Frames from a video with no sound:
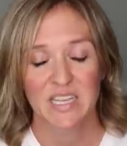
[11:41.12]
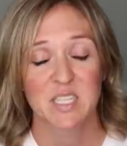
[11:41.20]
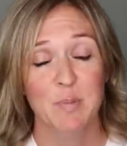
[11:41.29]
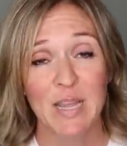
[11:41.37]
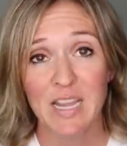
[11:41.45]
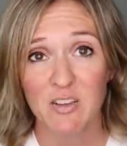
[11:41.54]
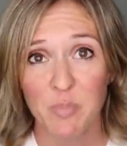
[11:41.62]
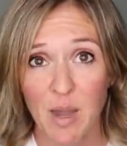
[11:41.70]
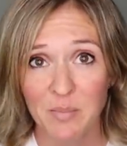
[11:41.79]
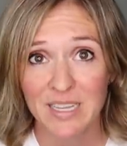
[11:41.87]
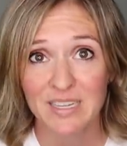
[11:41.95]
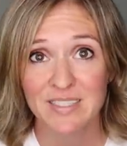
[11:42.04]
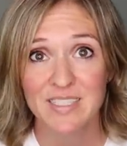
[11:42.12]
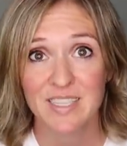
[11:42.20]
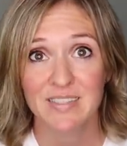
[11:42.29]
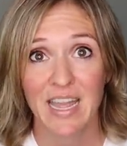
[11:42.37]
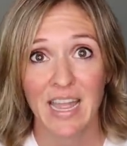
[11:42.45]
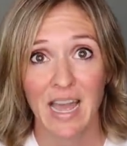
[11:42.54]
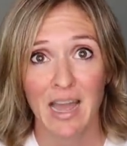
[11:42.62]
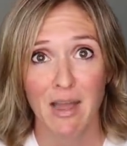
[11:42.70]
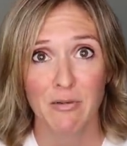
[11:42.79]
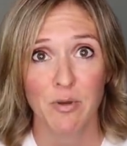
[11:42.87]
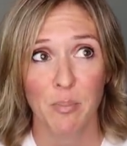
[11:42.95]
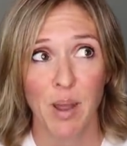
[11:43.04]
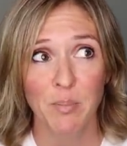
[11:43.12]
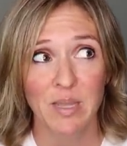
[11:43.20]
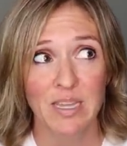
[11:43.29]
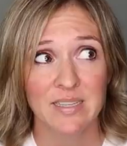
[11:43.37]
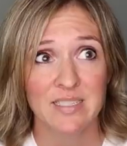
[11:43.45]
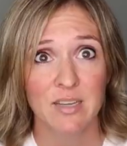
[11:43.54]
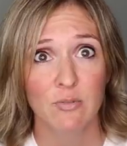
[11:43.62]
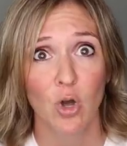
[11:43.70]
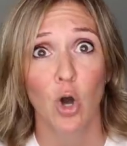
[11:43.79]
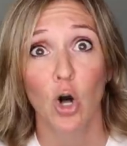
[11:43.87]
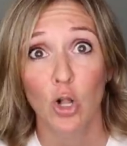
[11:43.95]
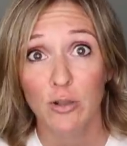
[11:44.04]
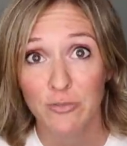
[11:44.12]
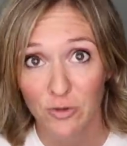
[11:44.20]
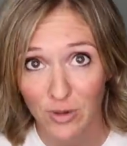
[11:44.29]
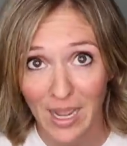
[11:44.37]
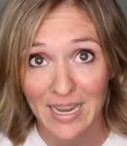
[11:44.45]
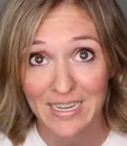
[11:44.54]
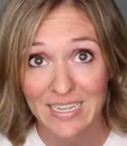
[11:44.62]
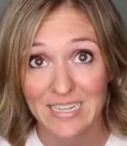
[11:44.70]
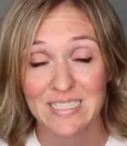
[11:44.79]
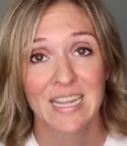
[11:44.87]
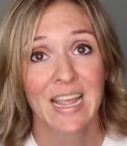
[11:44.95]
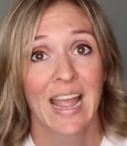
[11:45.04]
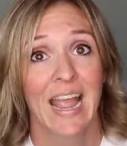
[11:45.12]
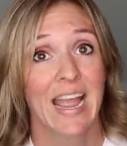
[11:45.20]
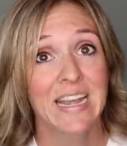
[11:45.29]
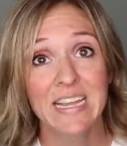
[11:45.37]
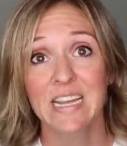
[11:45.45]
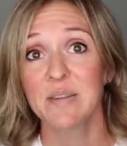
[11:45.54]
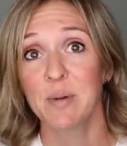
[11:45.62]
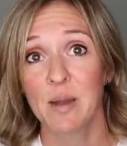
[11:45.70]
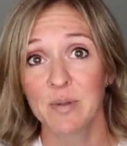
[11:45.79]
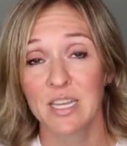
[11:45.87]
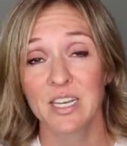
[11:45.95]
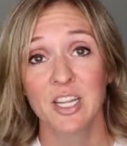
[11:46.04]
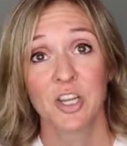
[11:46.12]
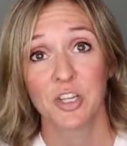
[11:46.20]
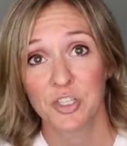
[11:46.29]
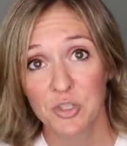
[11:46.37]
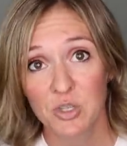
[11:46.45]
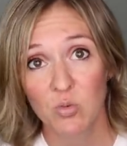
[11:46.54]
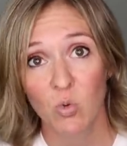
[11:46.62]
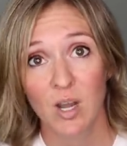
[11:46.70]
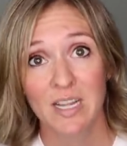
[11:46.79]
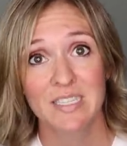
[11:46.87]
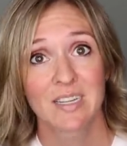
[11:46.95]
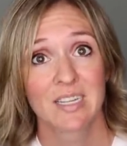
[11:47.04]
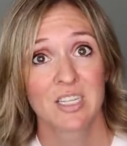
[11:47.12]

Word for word: And speaking of pumpkins, they have pumpkins of all varieties. Any kind of pumpkin you could want,